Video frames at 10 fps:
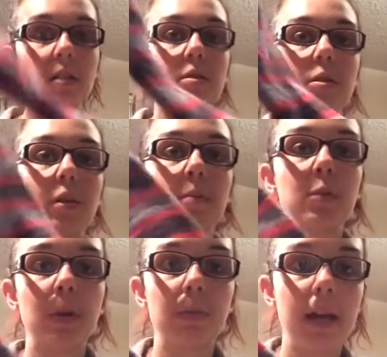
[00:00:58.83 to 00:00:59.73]
So I'm
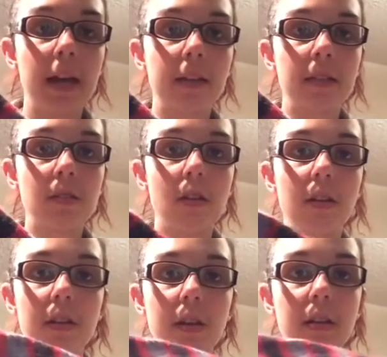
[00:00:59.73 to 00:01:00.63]
doing black
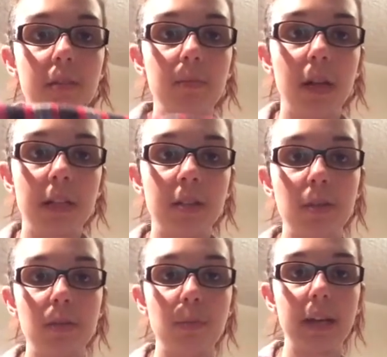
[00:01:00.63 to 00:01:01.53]
solid, black
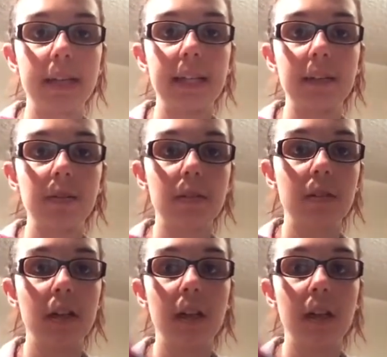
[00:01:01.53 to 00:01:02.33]
toes, black heels,